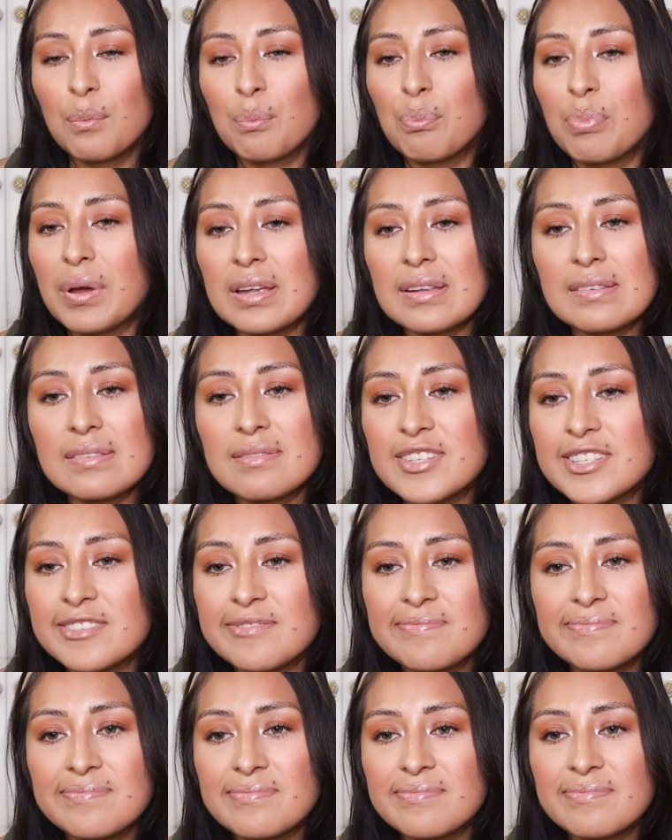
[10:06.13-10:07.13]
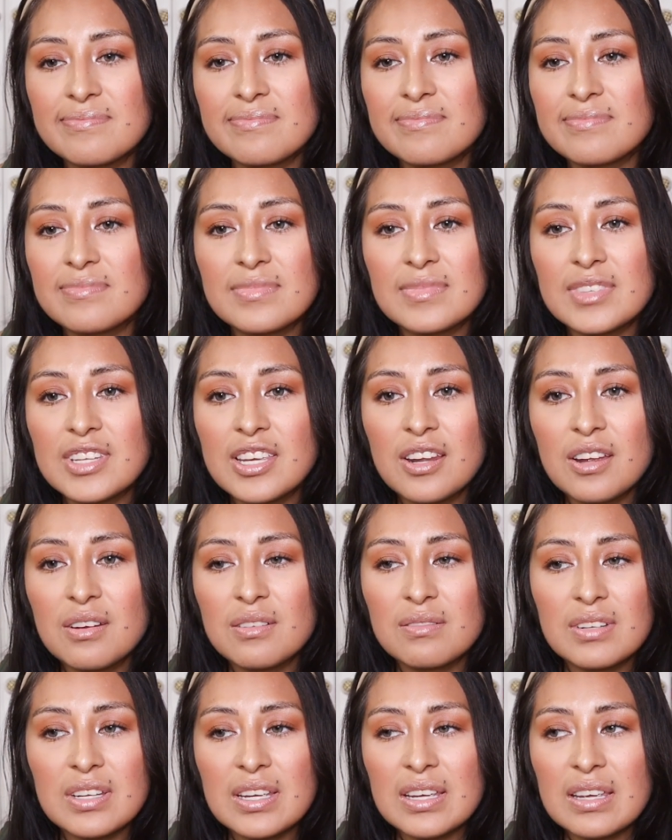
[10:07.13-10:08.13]
But, you
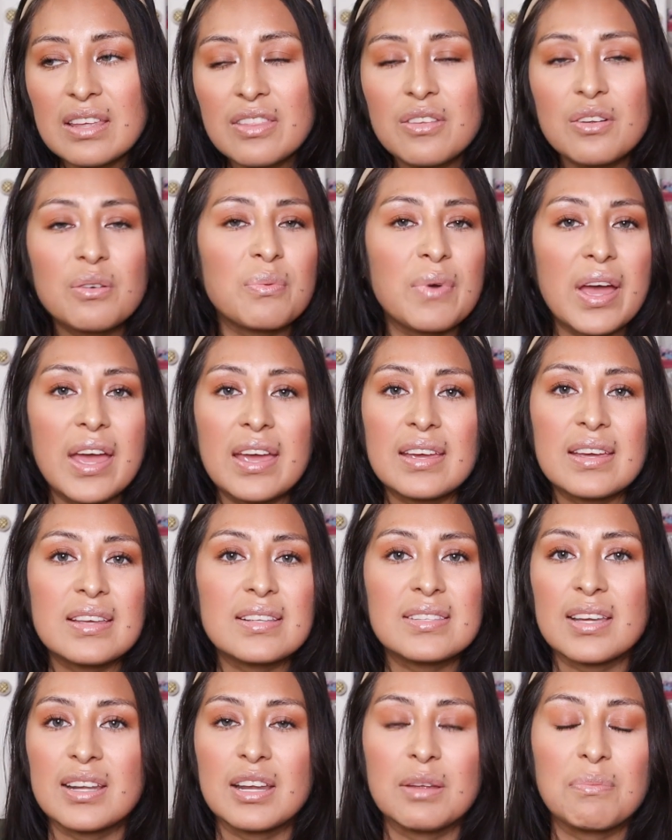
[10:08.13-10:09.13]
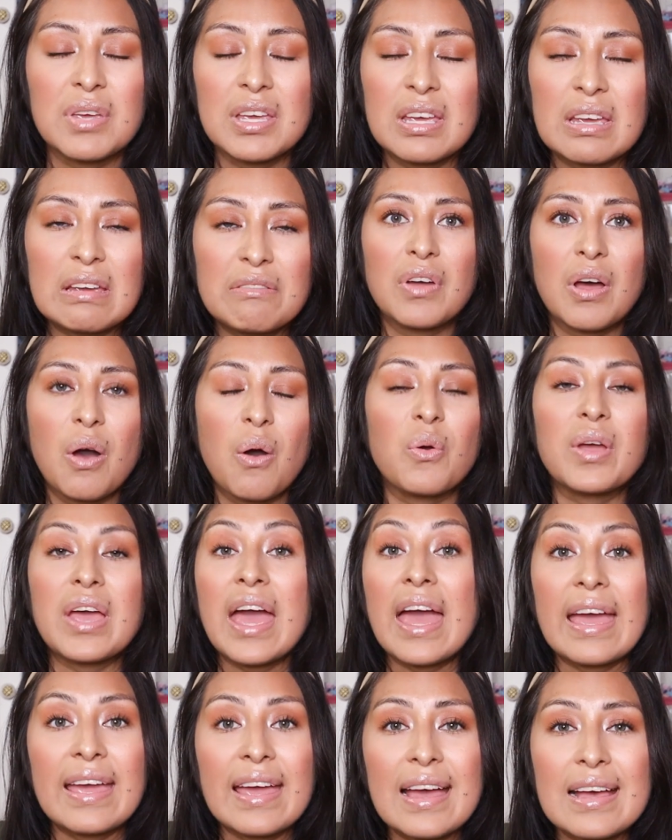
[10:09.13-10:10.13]
know, either way is going to be
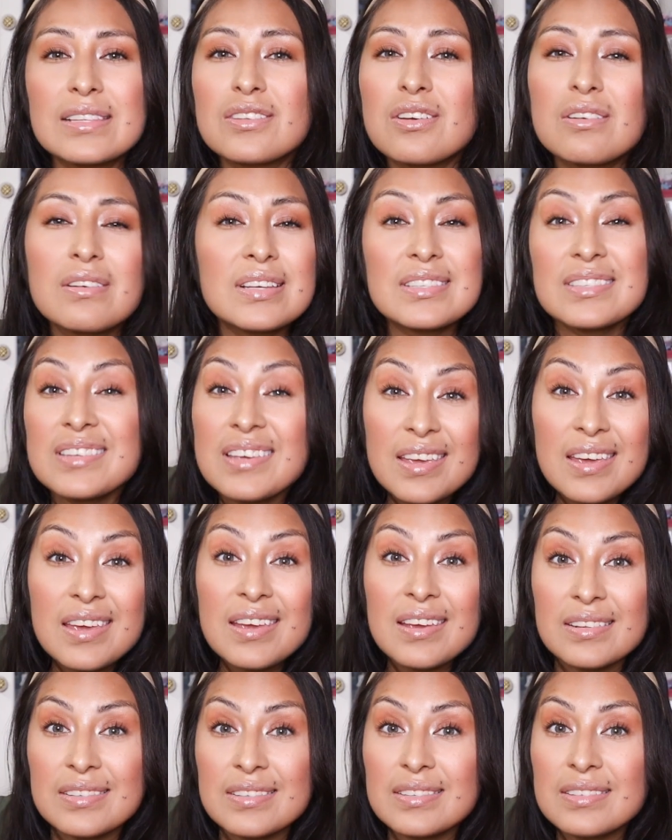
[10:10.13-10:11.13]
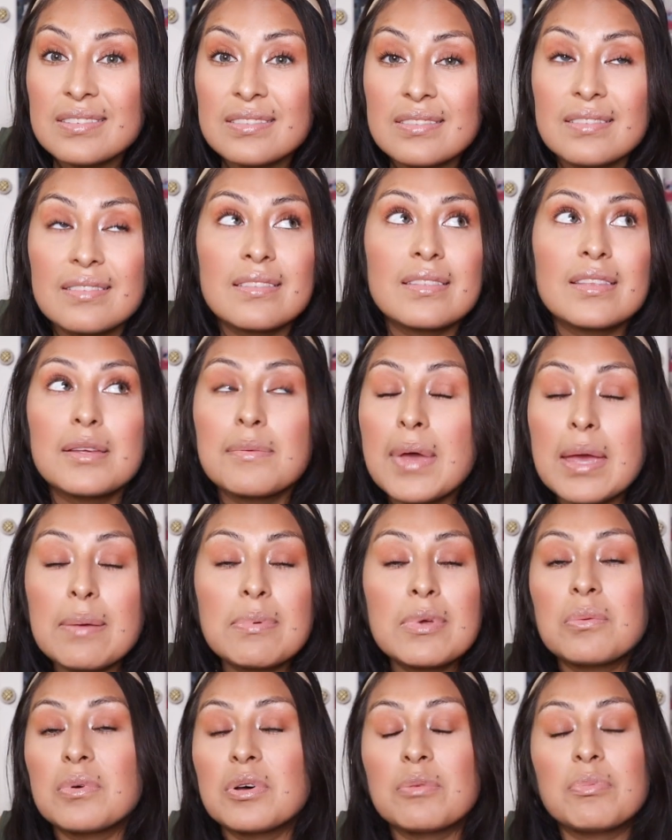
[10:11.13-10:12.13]
okay as long as he eats. The
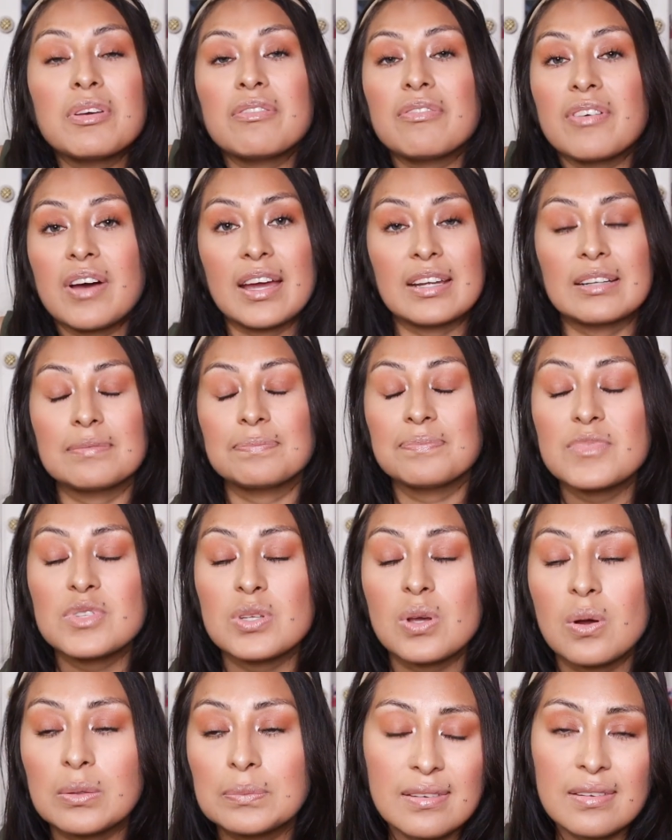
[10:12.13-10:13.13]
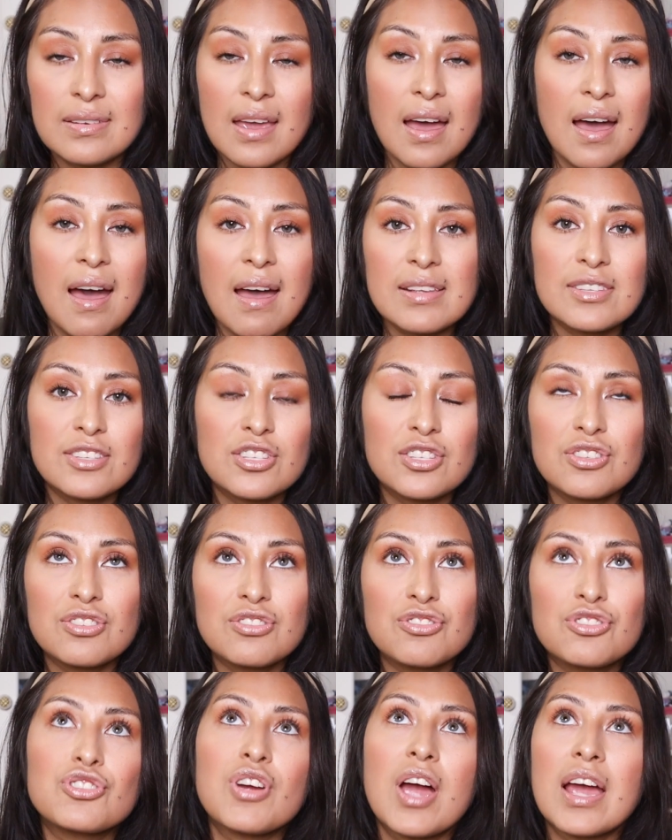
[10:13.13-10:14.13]
baby will be fine. So, yeah, I
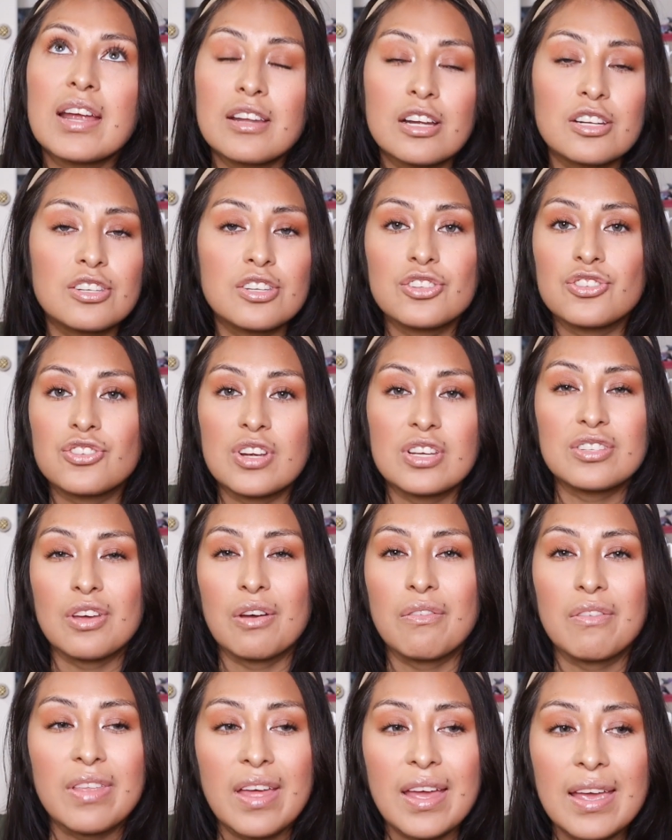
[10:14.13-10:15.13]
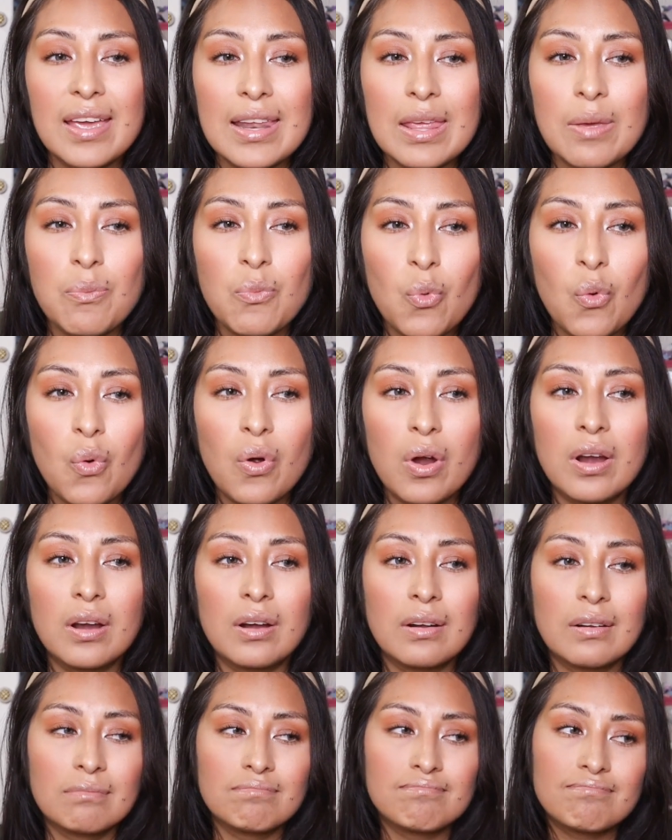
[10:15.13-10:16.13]
try not to stress over that
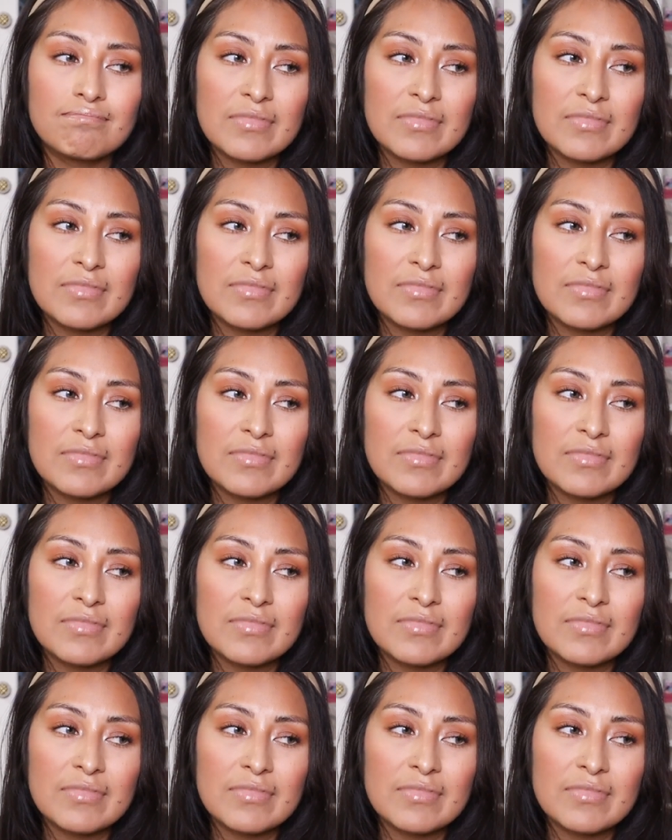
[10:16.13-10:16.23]
anymore.